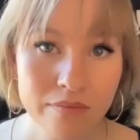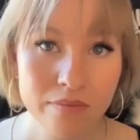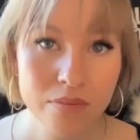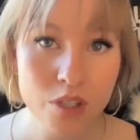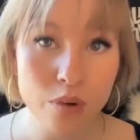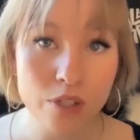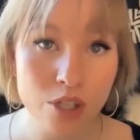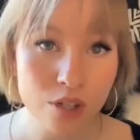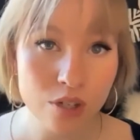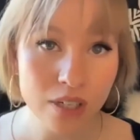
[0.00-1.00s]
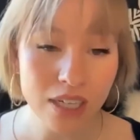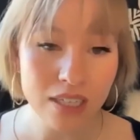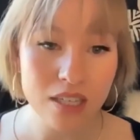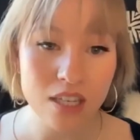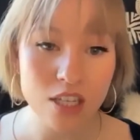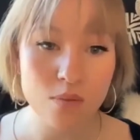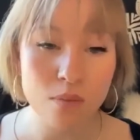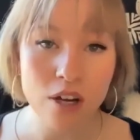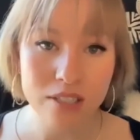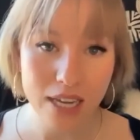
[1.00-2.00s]
So we're tuning into these
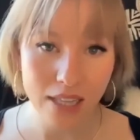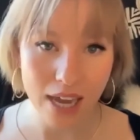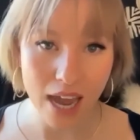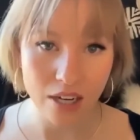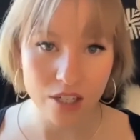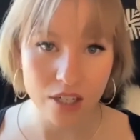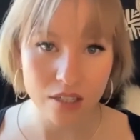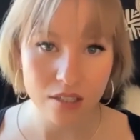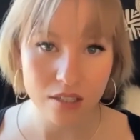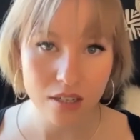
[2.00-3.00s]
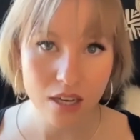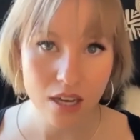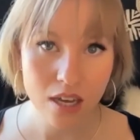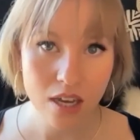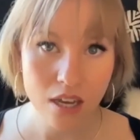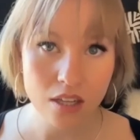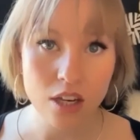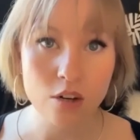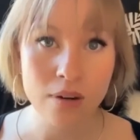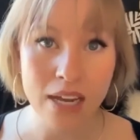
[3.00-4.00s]
small daily actions that
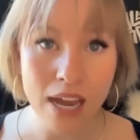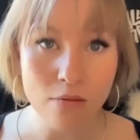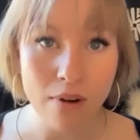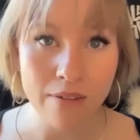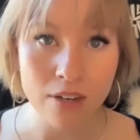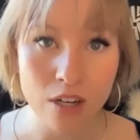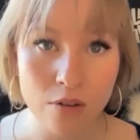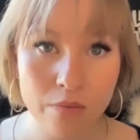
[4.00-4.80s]
create revenue,